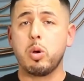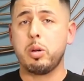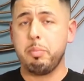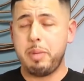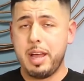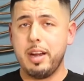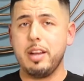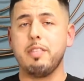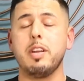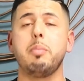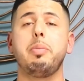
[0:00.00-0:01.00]

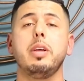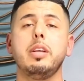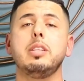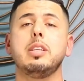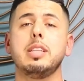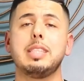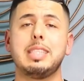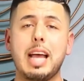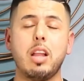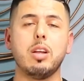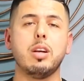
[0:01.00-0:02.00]
competitive and appealing to the
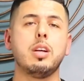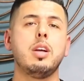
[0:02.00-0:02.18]
seller.